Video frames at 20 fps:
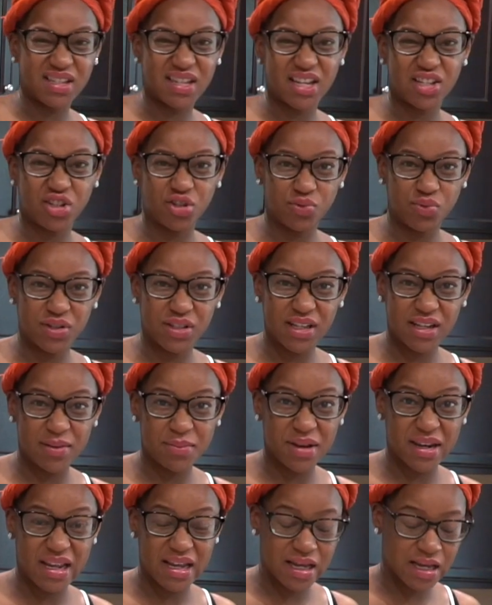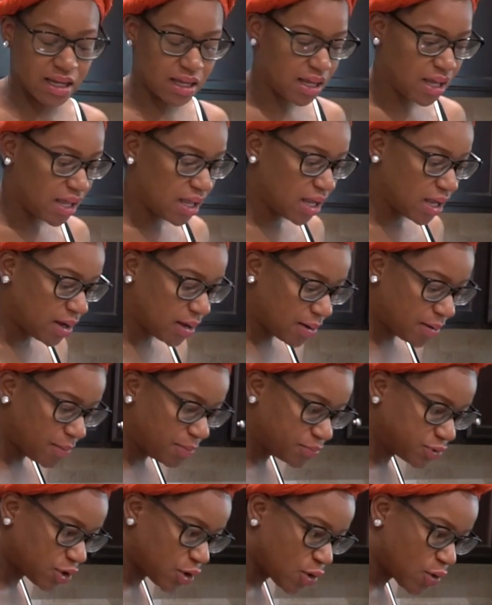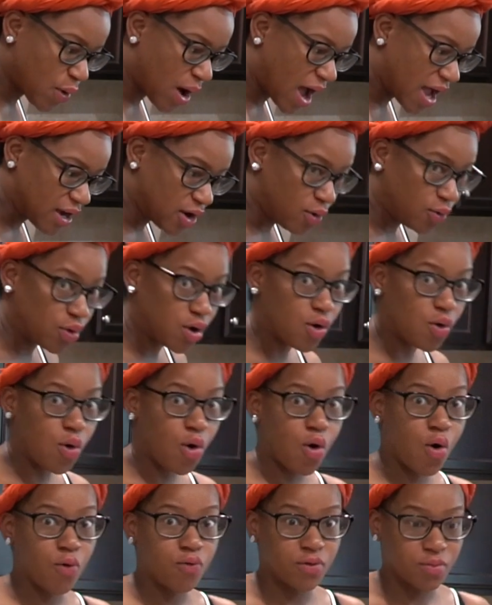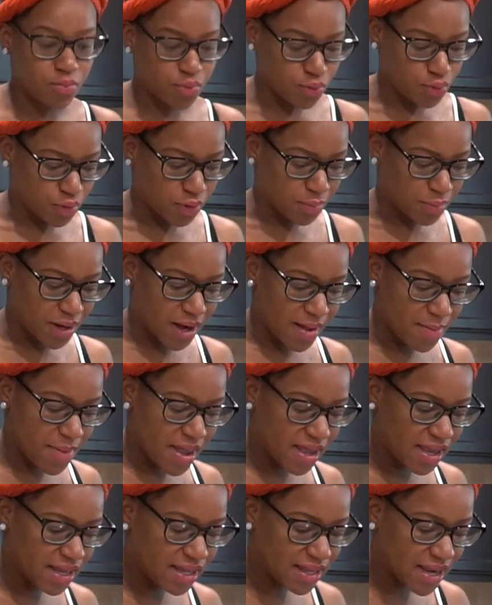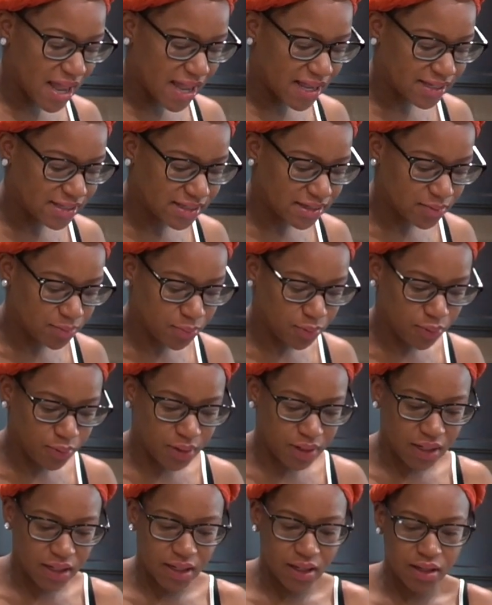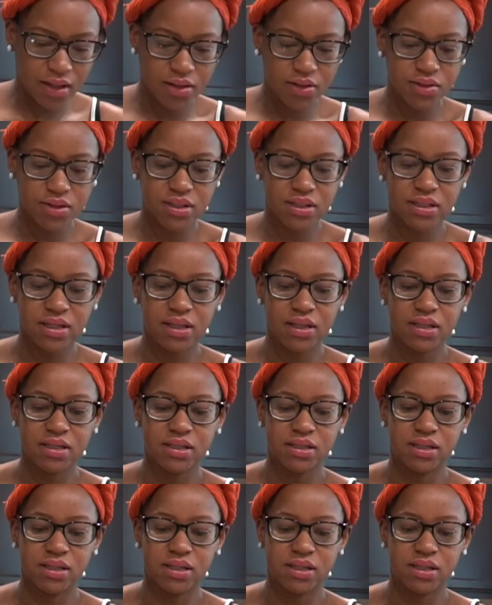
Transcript: it to taste too cinnamony. So I don't go overboard, but I make it nice and pretty. You see the